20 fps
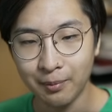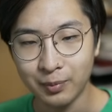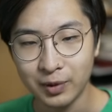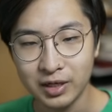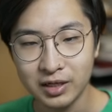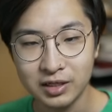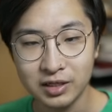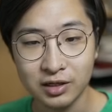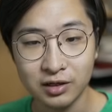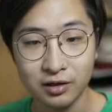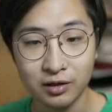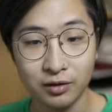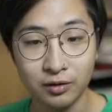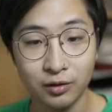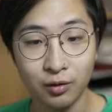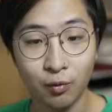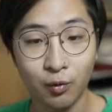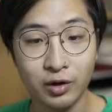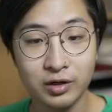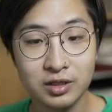B tier,
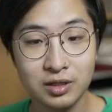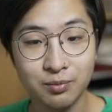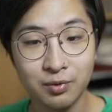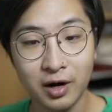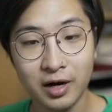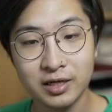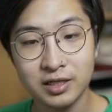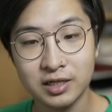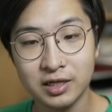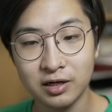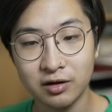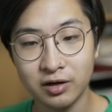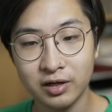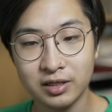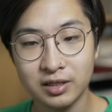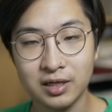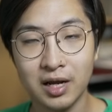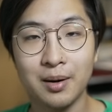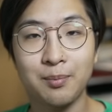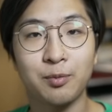the one surprise here
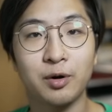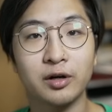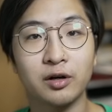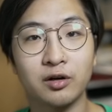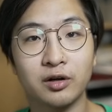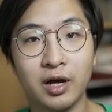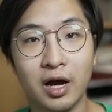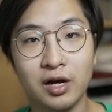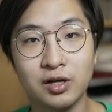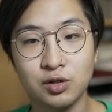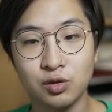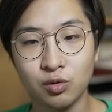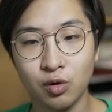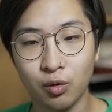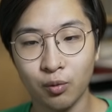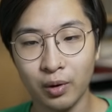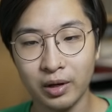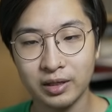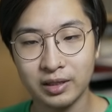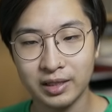is Nightbringer Yasuo
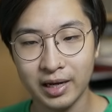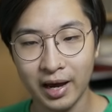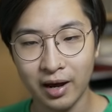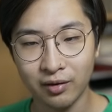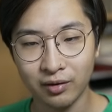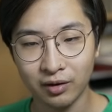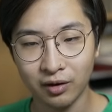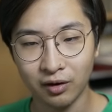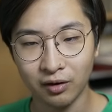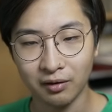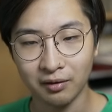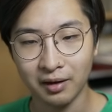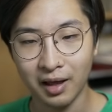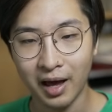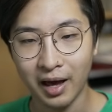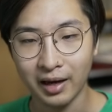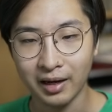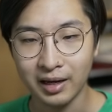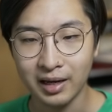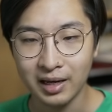went down a
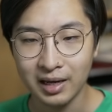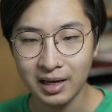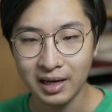lot.